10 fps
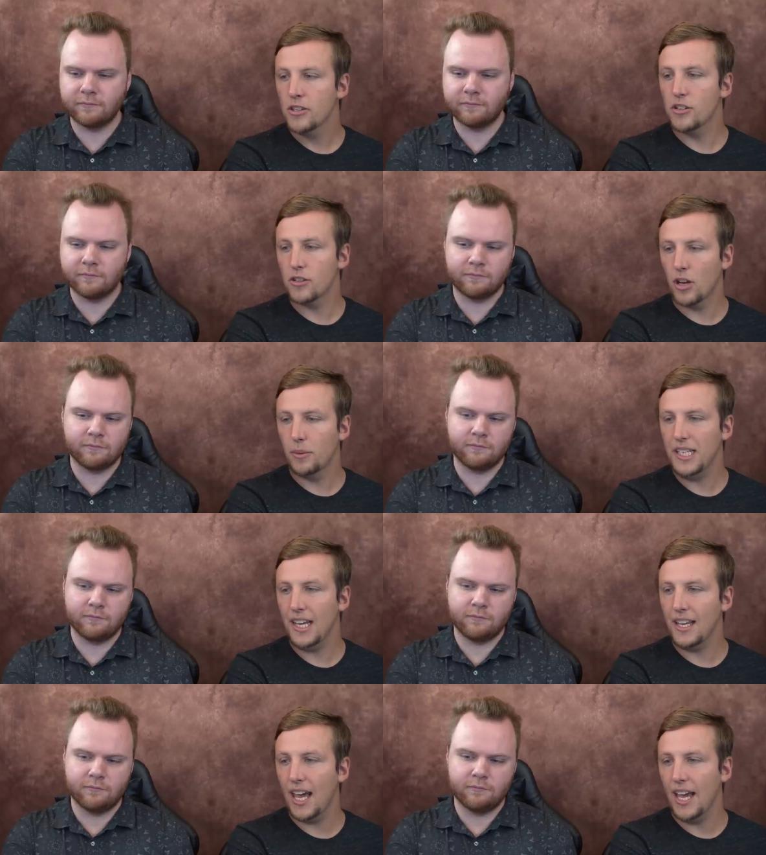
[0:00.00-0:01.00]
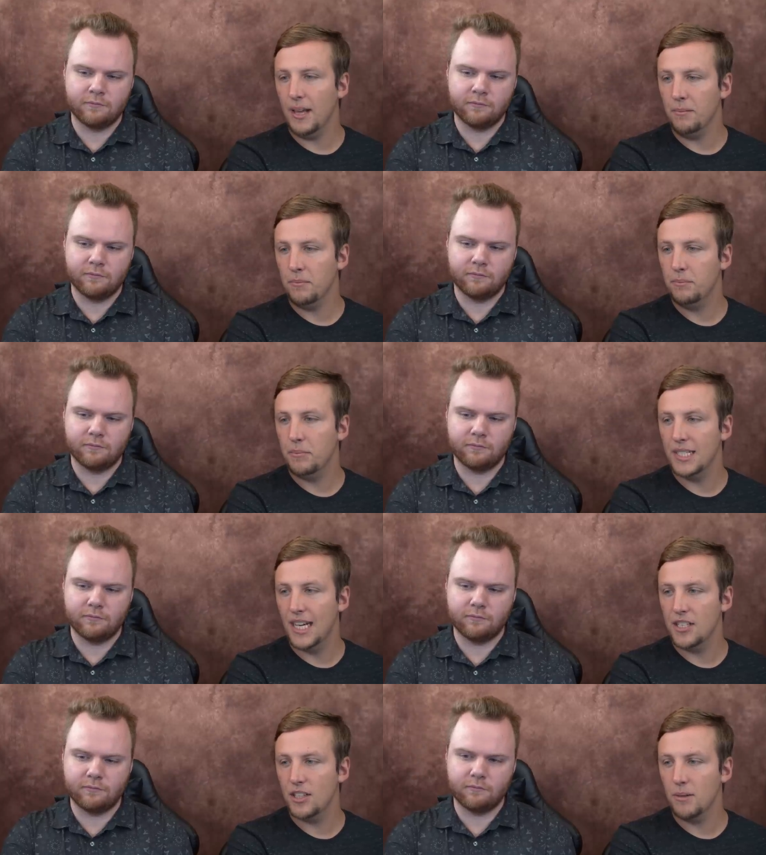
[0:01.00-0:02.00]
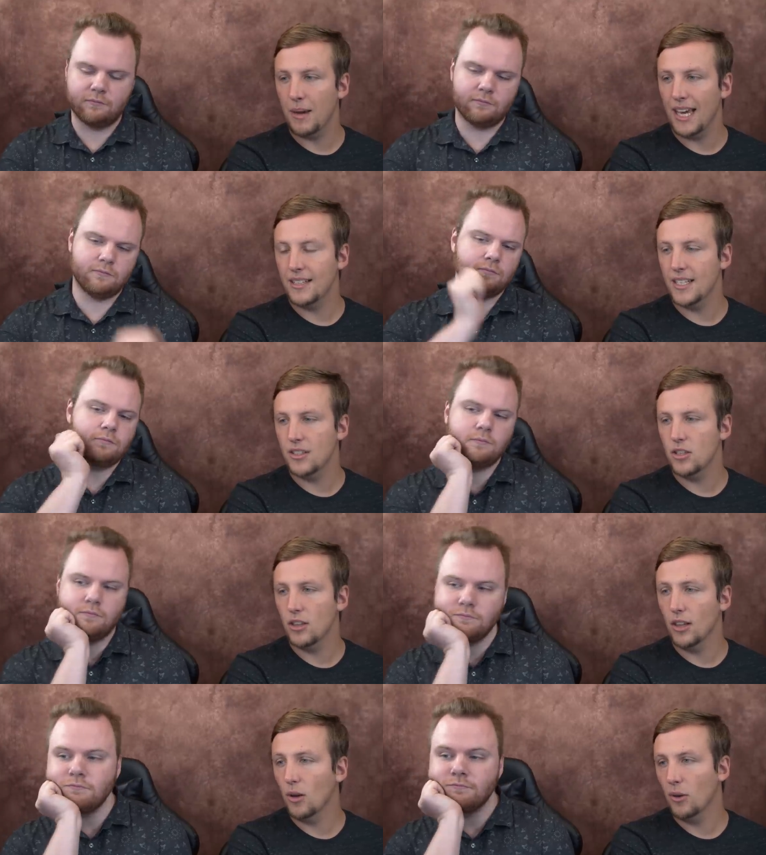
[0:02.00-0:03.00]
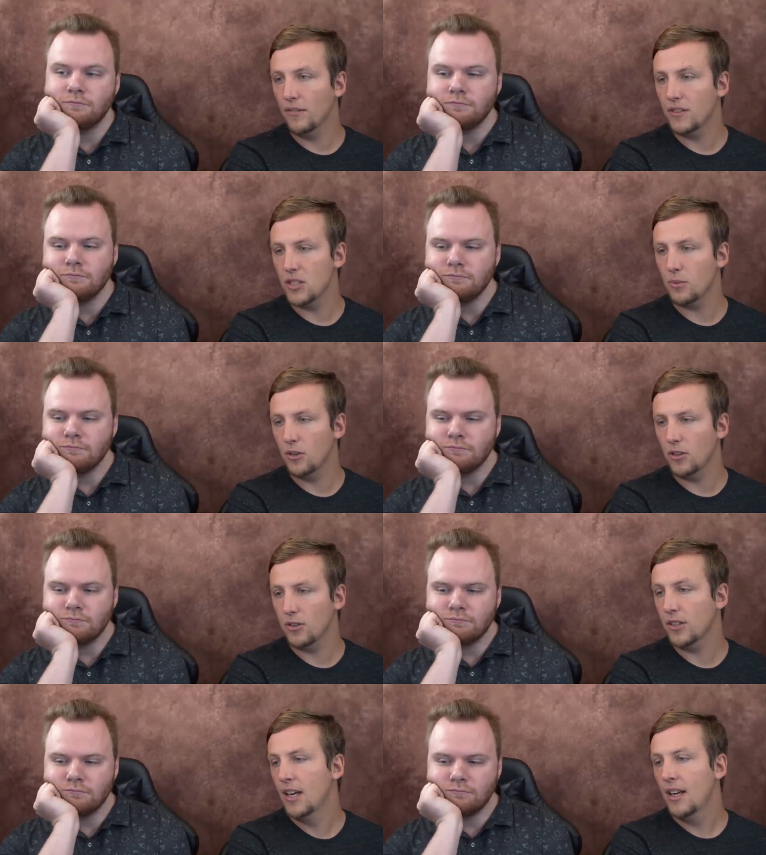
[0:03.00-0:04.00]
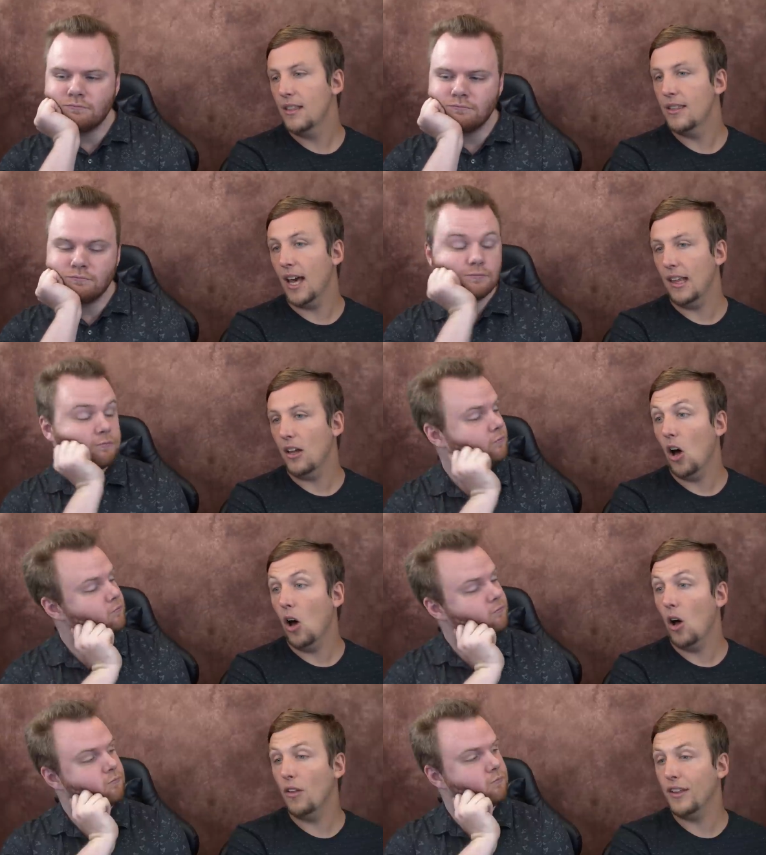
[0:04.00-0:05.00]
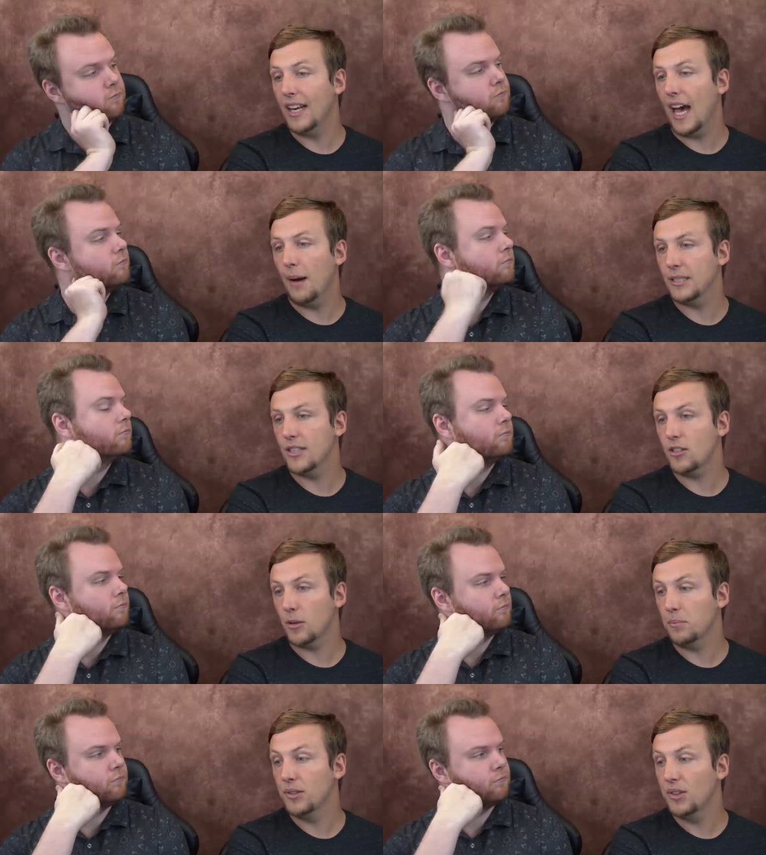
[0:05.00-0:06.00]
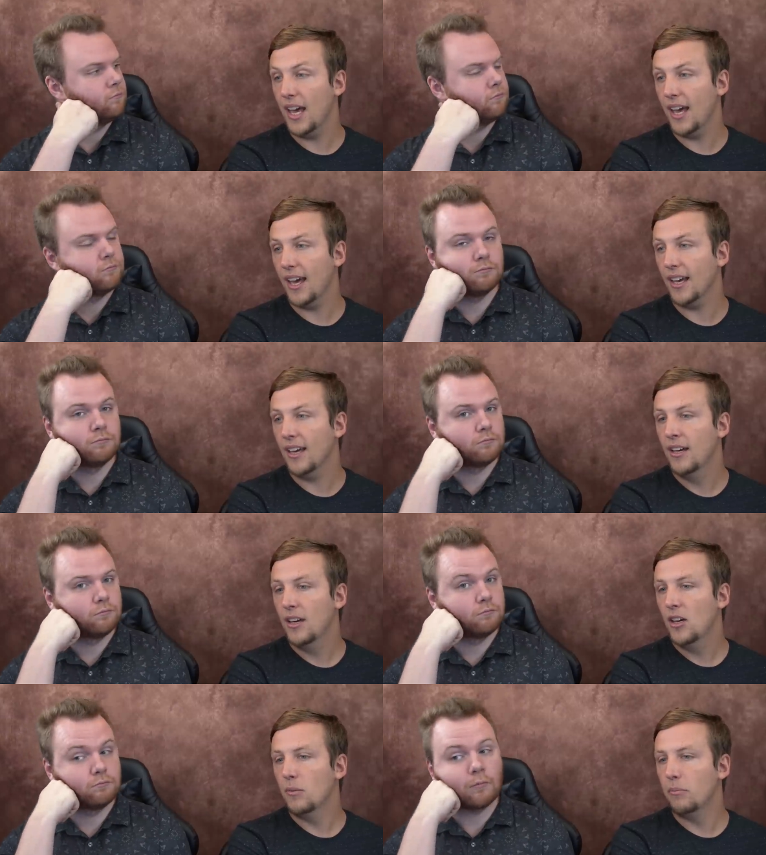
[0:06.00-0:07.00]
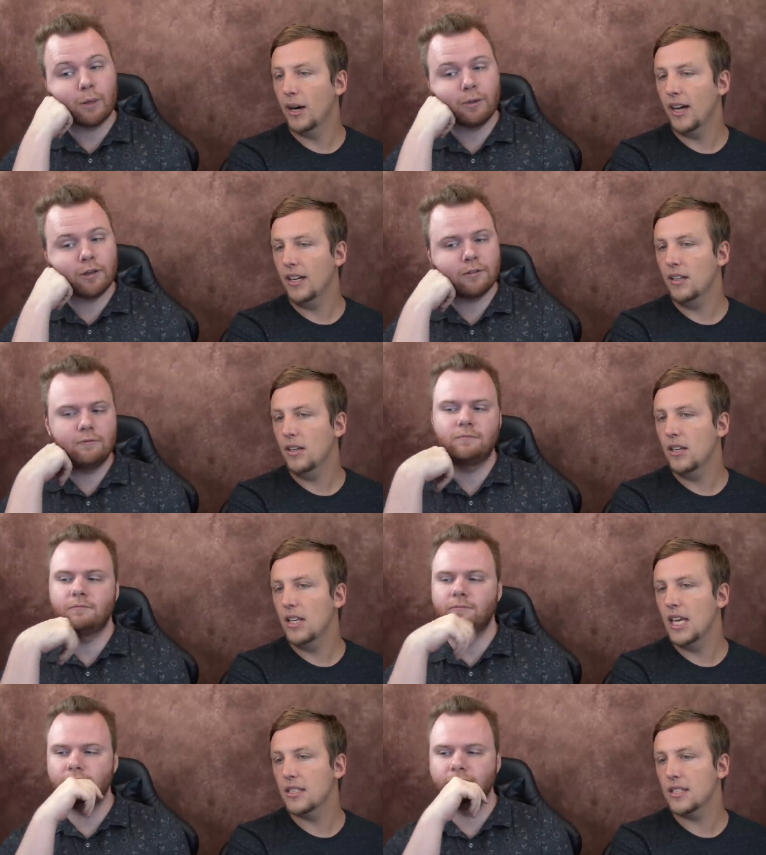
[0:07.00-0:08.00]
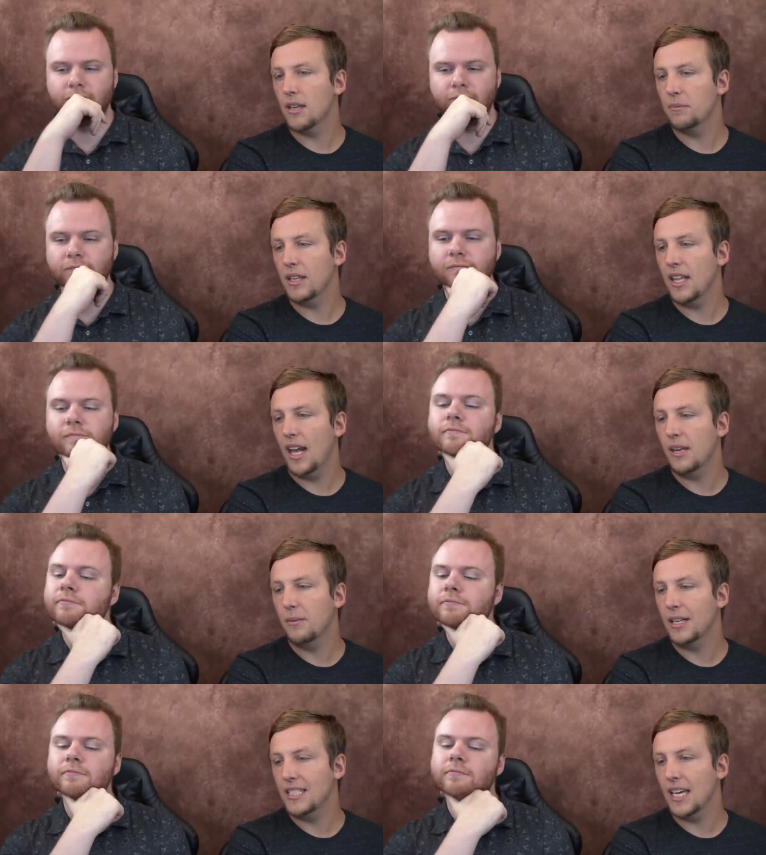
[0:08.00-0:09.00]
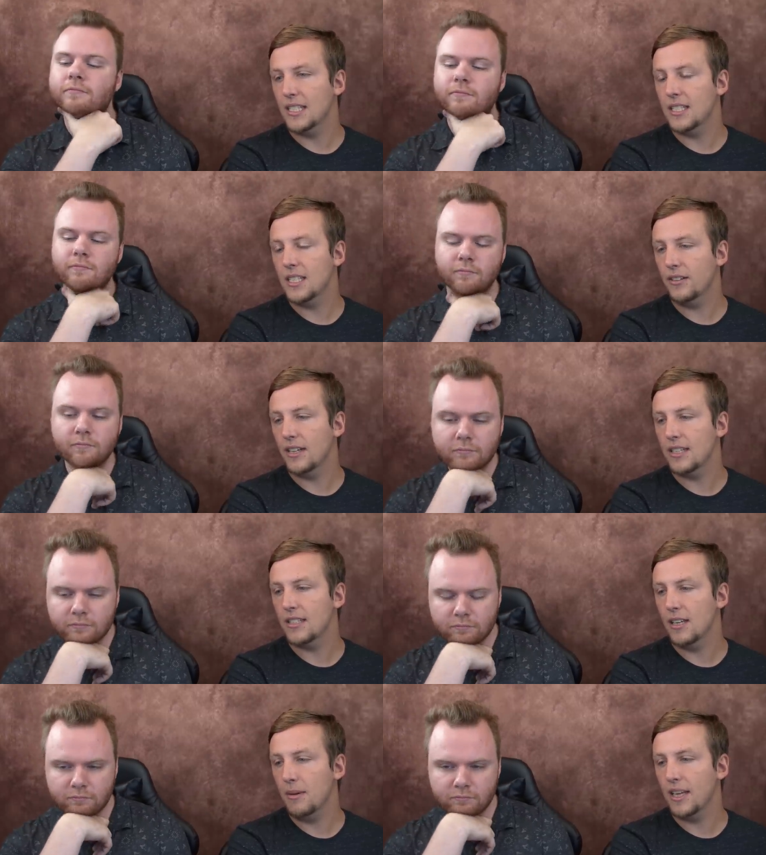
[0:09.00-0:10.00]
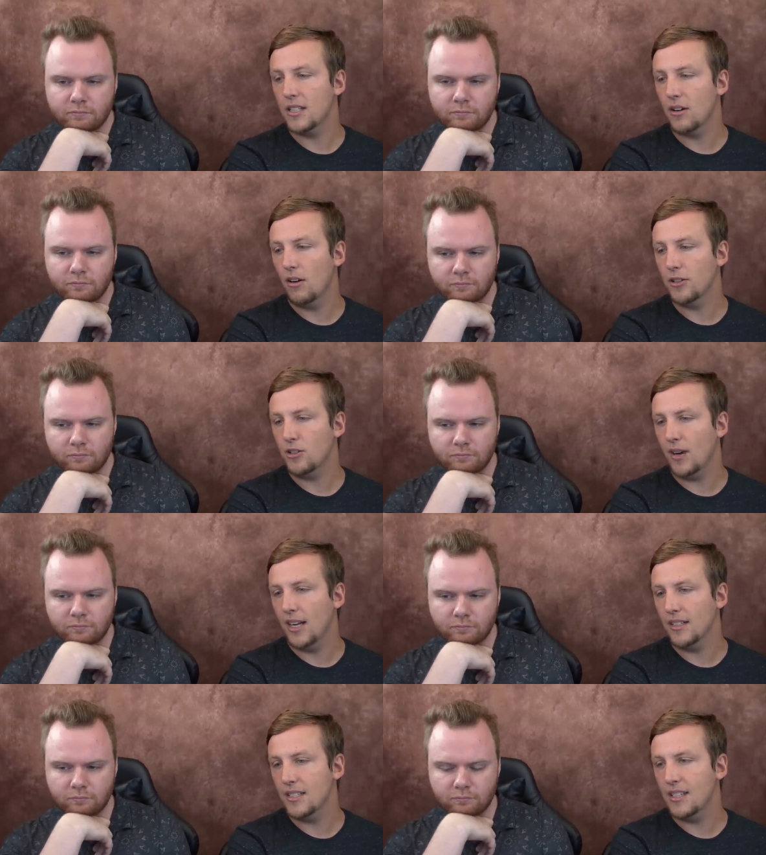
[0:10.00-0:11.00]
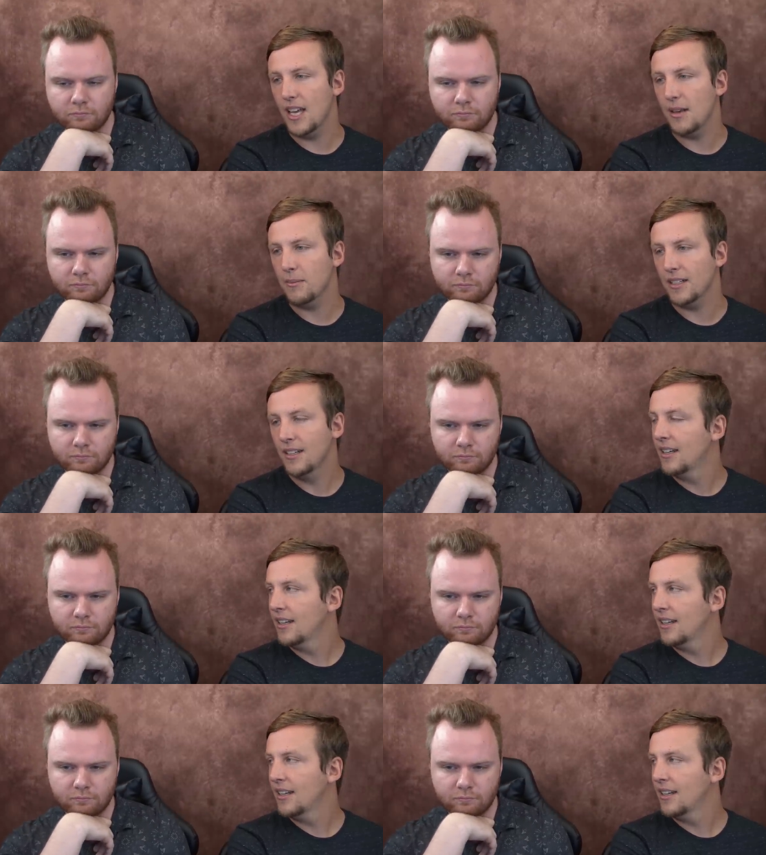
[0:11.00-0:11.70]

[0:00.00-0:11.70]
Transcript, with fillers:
Speaker 1: So there's already a game potentially baked into the lore of this world that all the inhabitants are playing, Maybe. but is it something that anybody takes seriously because they're all trying to scheme and